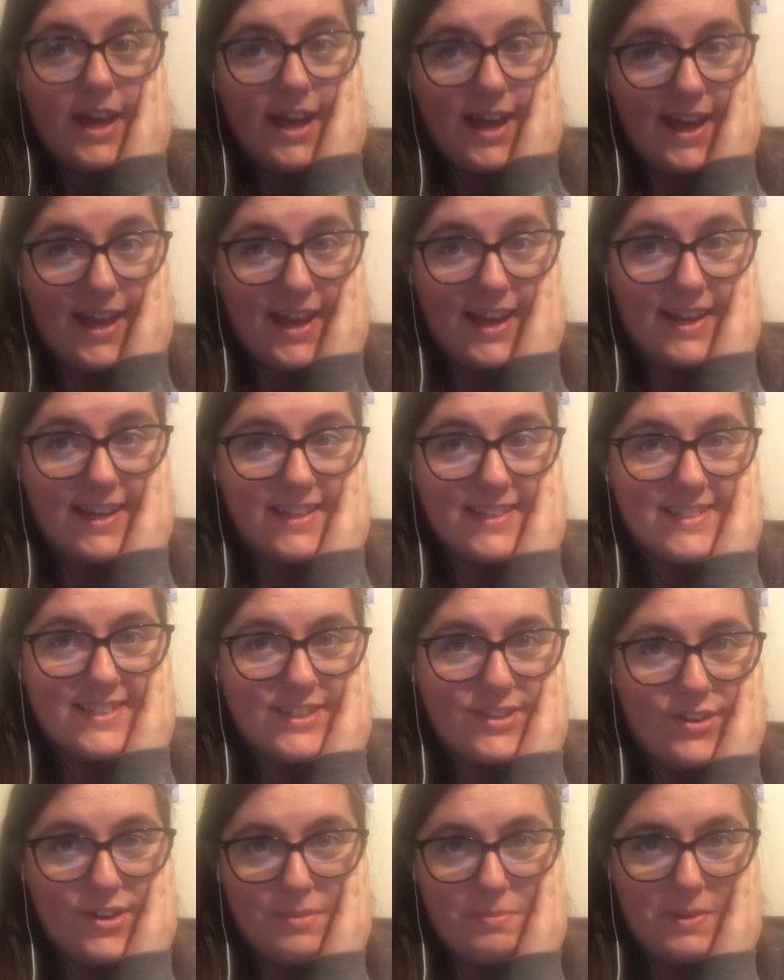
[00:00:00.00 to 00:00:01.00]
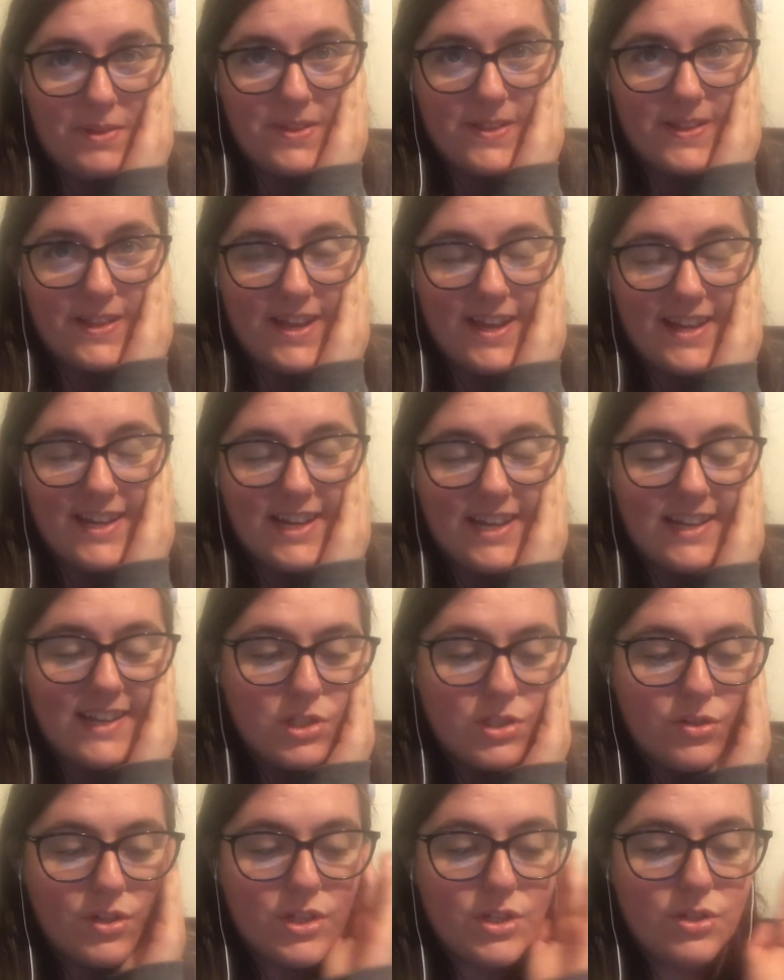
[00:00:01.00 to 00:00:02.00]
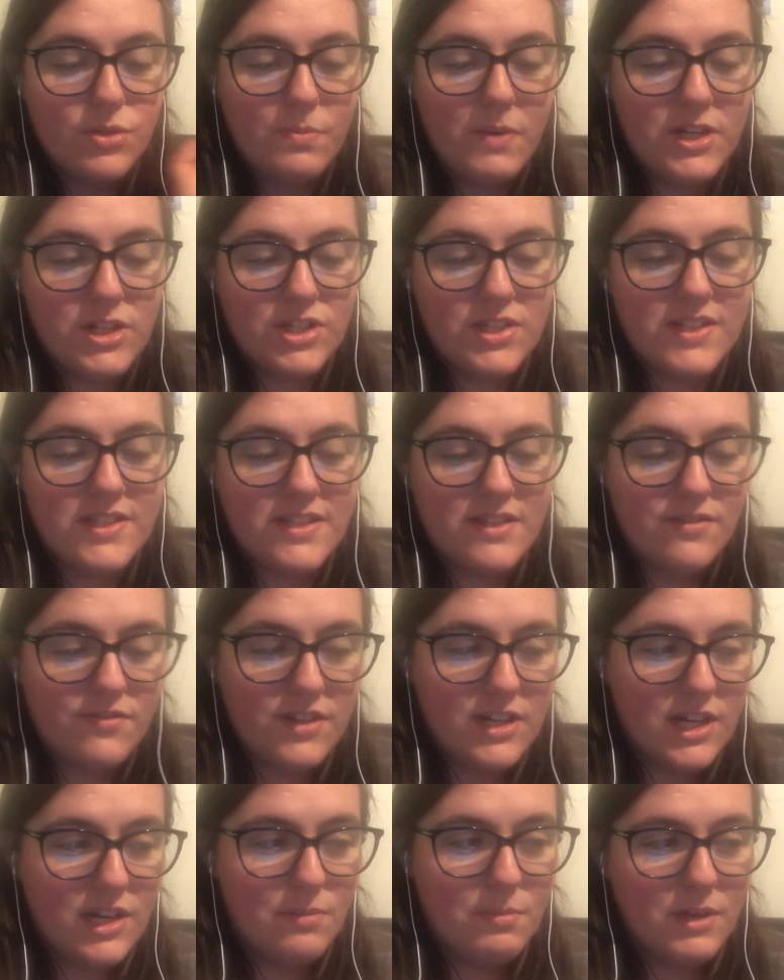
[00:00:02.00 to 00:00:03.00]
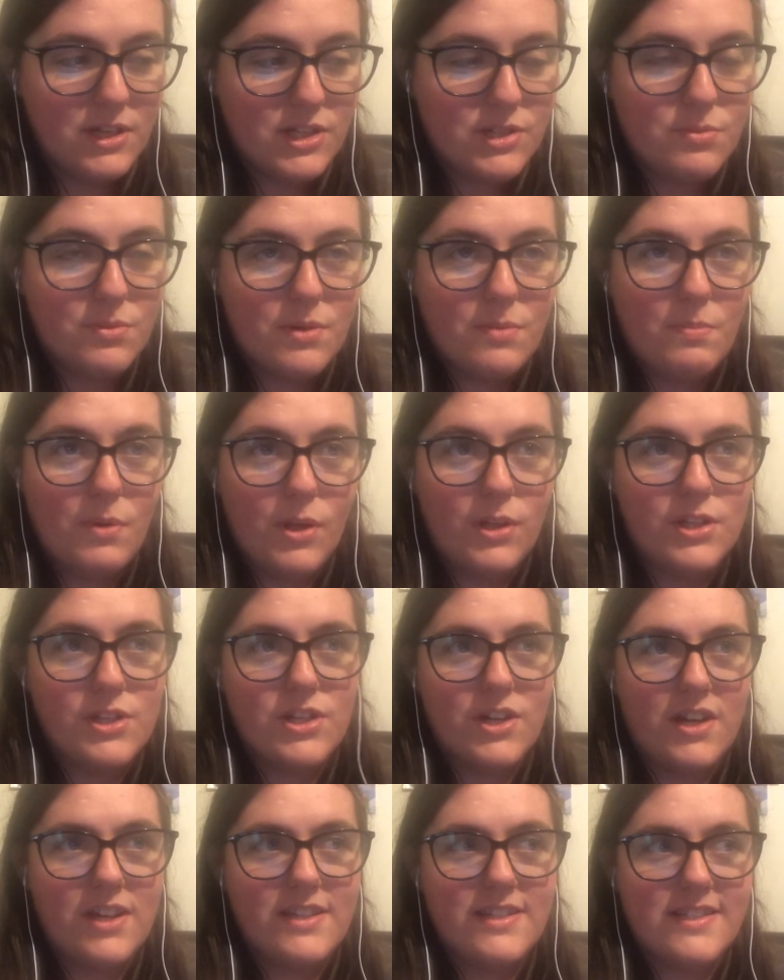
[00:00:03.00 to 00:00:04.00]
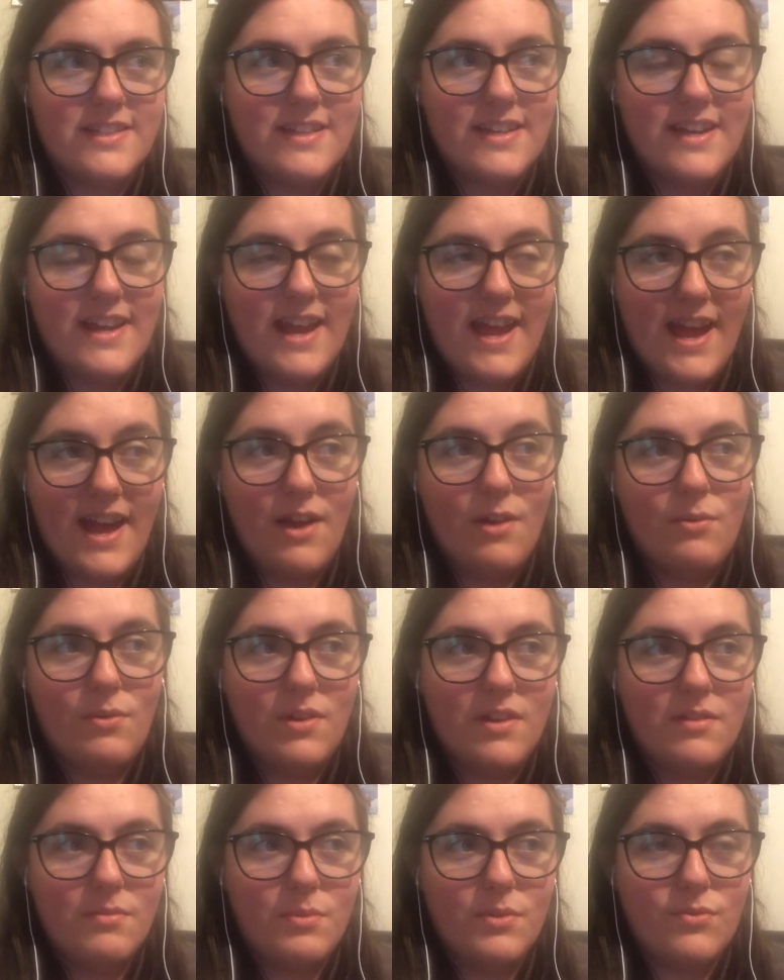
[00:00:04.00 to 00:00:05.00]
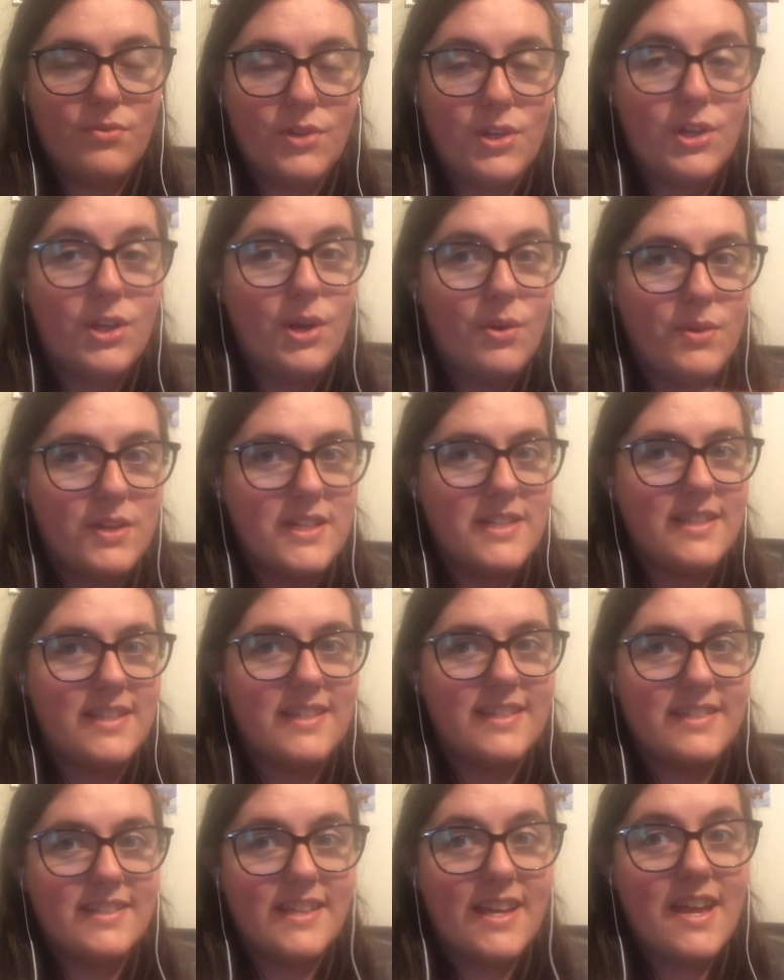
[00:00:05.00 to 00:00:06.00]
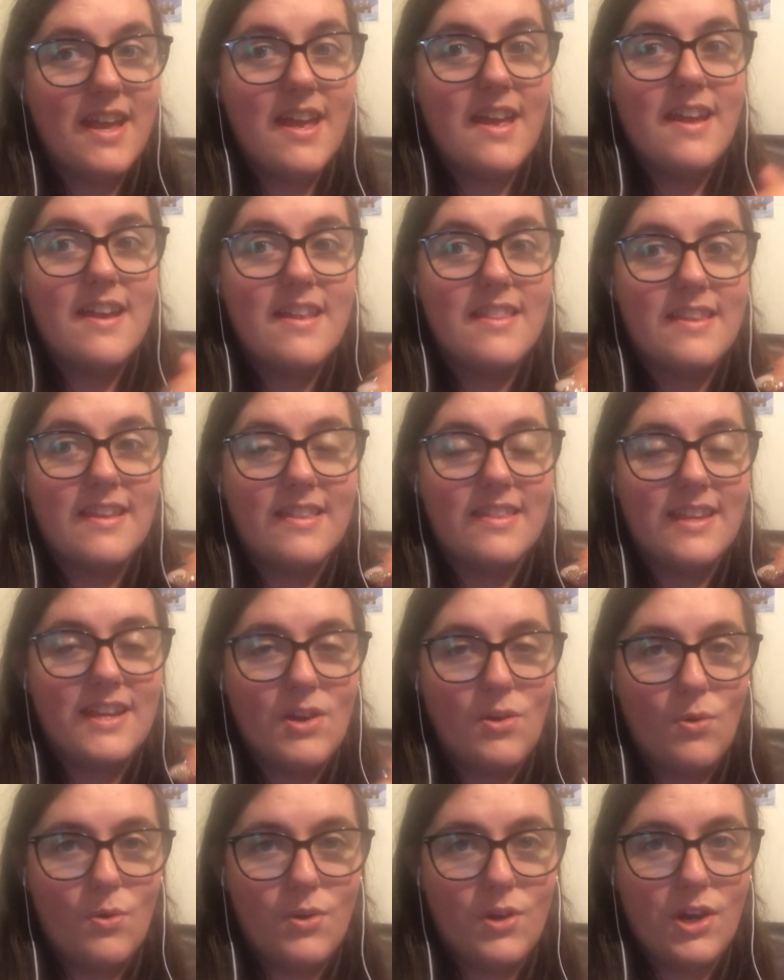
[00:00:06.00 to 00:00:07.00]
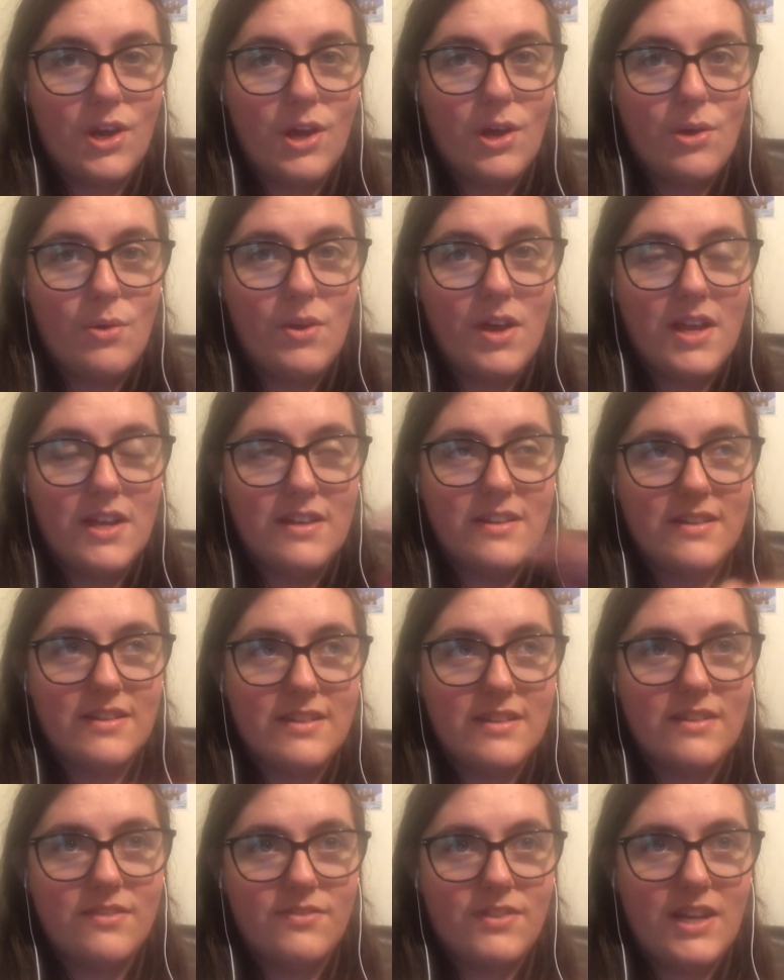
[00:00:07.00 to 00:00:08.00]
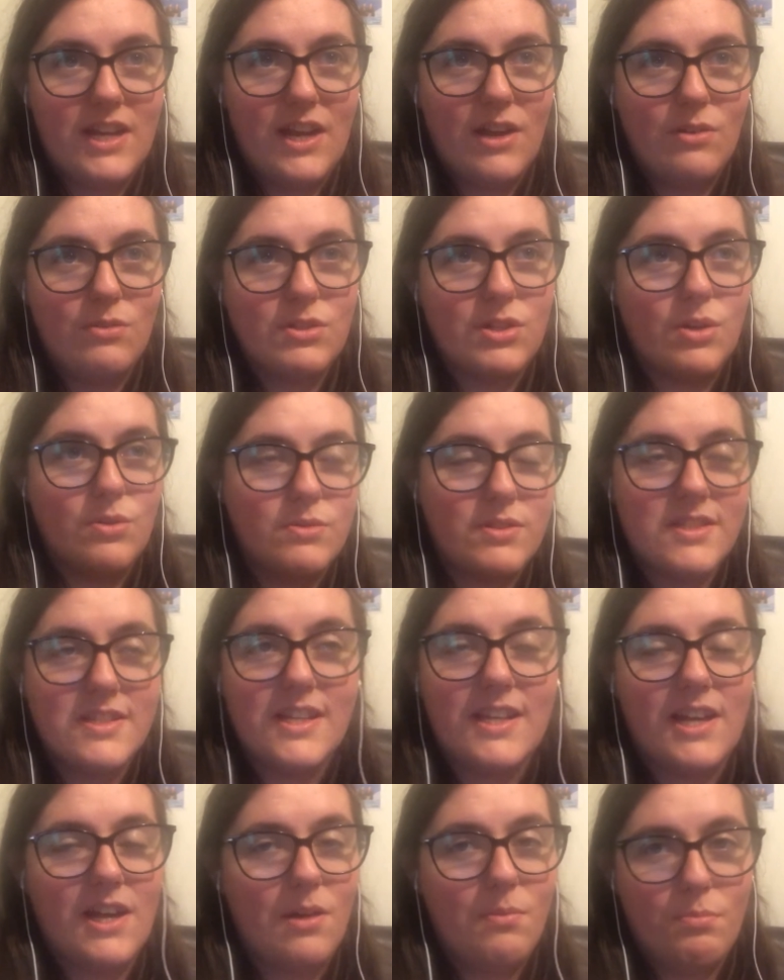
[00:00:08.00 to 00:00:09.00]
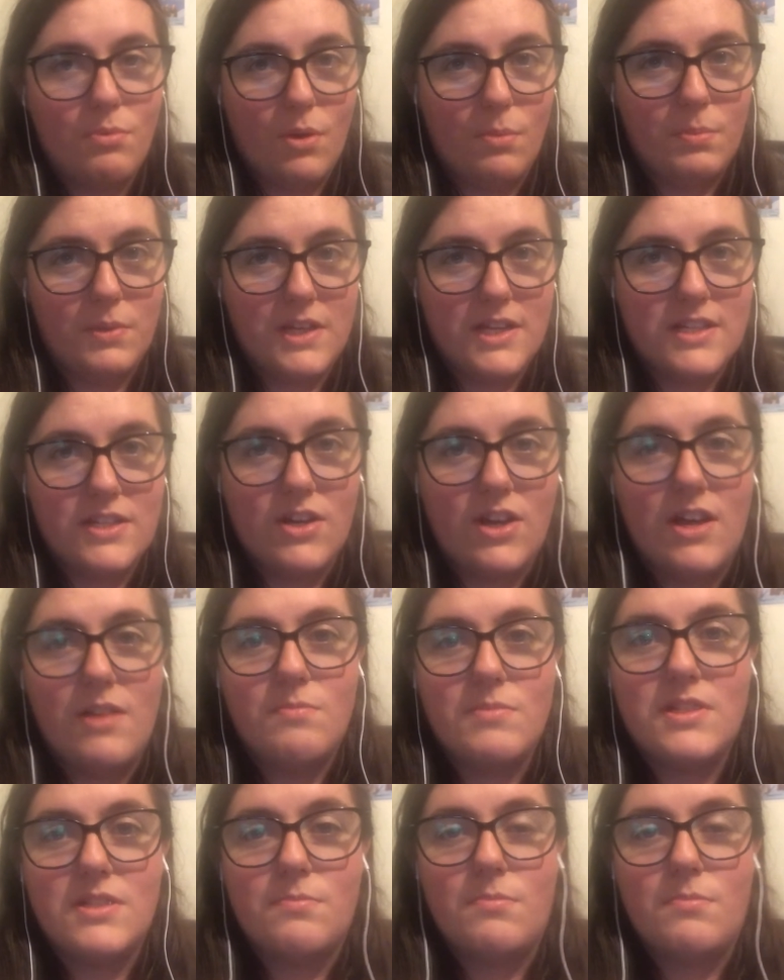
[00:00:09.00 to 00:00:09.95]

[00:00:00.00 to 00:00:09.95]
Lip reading: Hey, sorry about the lighting. So I do mention this in the video, but I just want to apologize now, before you go into this, that the audio and the video don't sync up properly at times.